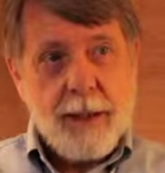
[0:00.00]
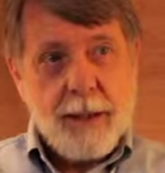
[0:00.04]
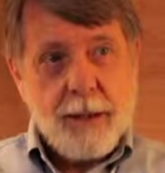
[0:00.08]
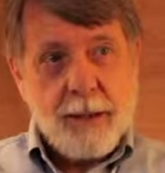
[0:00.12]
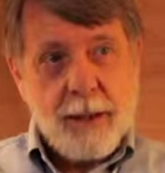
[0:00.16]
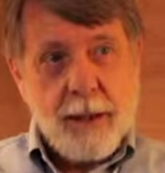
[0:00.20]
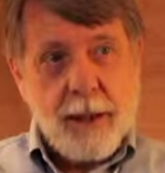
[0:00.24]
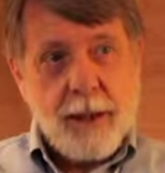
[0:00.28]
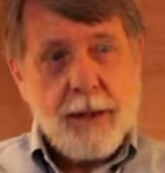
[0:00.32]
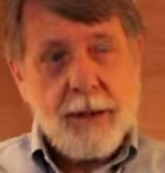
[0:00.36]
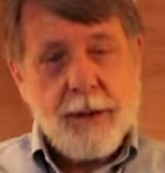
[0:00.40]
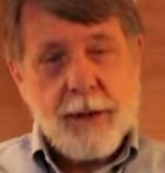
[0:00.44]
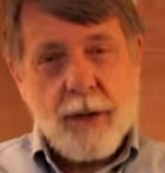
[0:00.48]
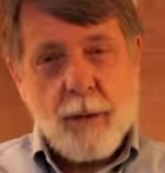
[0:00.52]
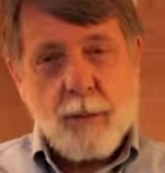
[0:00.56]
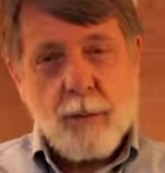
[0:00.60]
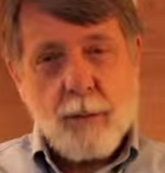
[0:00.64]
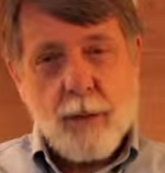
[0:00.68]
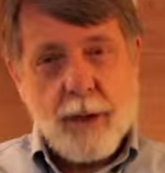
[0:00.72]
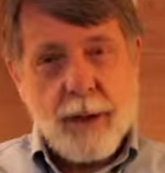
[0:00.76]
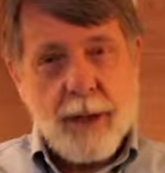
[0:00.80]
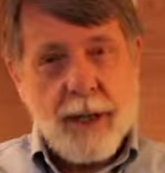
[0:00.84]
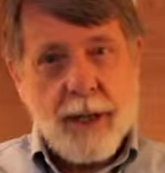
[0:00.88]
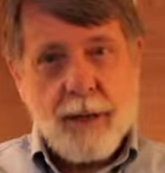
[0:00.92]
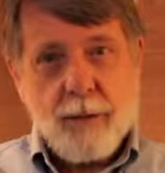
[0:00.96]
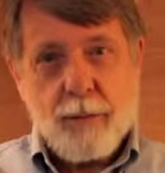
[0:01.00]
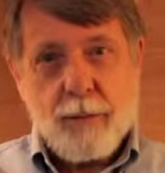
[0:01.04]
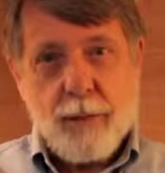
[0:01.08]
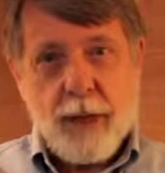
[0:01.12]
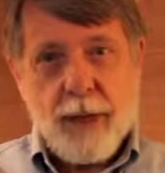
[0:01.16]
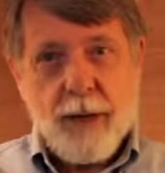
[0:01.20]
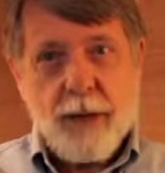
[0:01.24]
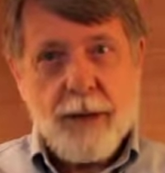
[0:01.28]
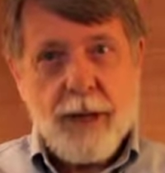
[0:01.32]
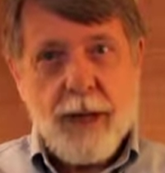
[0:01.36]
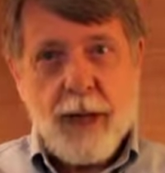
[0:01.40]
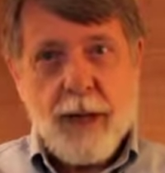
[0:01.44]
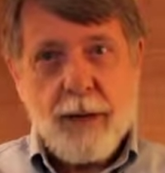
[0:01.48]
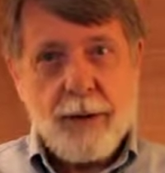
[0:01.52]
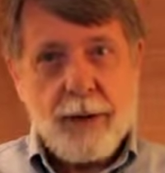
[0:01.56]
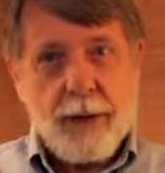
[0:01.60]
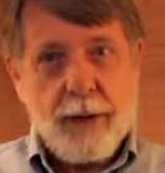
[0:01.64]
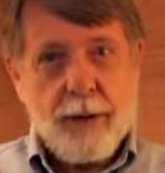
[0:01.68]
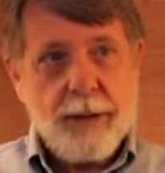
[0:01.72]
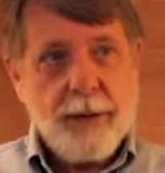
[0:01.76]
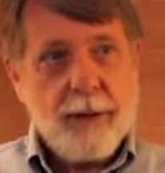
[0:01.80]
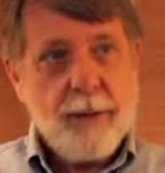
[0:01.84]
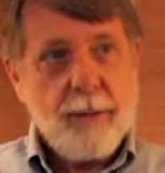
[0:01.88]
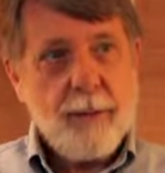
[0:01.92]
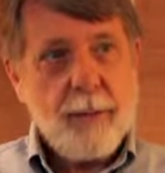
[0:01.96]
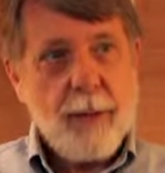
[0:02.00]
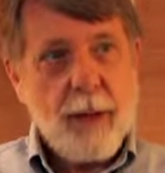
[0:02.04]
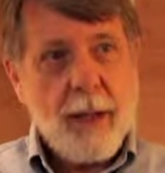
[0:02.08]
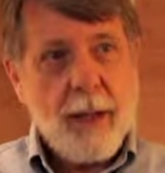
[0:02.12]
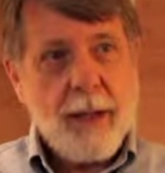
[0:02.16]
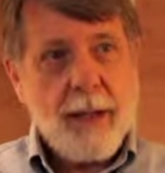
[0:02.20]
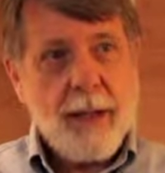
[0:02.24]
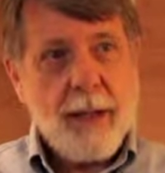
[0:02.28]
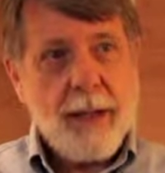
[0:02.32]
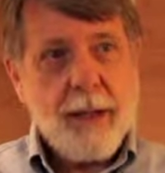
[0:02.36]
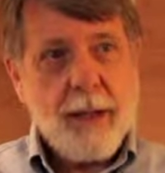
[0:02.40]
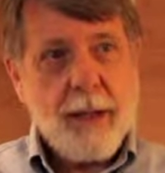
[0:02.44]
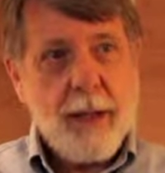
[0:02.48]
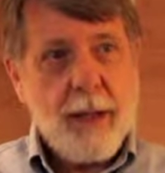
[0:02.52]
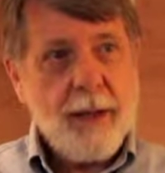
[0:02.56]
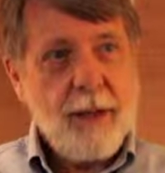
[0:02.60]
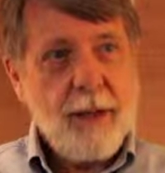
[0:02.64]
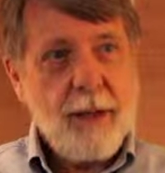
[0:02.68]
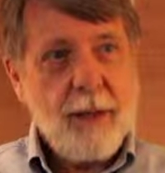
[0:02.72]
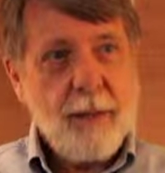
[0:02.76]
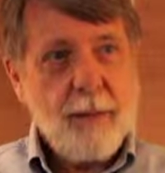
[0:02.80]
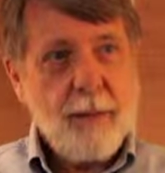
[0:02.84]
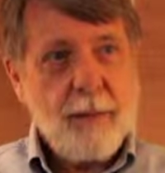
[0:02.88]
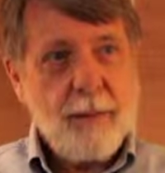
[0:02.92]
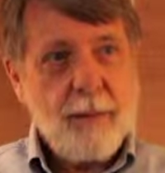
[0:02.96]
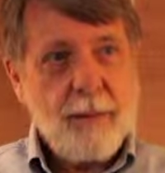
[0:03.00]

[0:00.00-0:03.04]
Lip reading: It's like someone had reached down into my gut and